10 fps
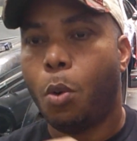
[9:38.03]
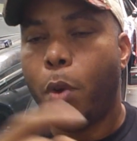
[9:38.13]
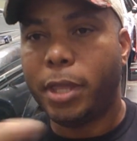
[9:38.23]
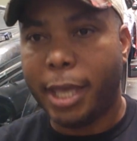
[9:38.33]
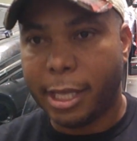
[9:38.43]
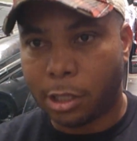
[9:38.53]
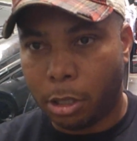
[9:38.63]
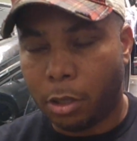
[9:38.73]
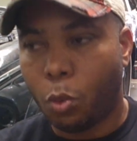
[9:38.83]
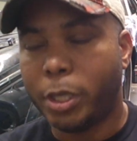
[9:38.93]
with
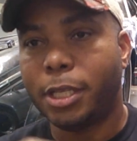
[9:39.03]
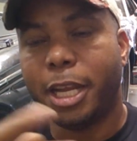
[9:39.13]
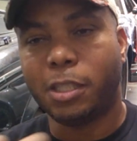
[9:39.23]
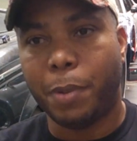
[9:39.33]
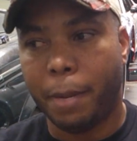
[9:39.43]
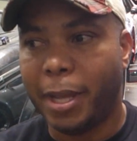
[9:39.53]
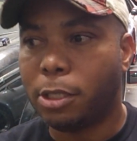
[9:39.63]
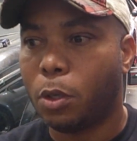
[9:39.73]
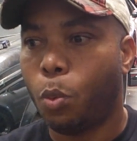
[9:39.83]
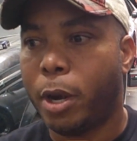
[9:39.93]
Kinsler, we did the
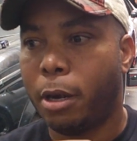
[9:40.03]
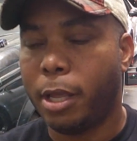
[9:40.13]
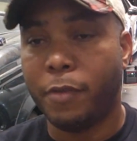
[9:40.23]
experiment where,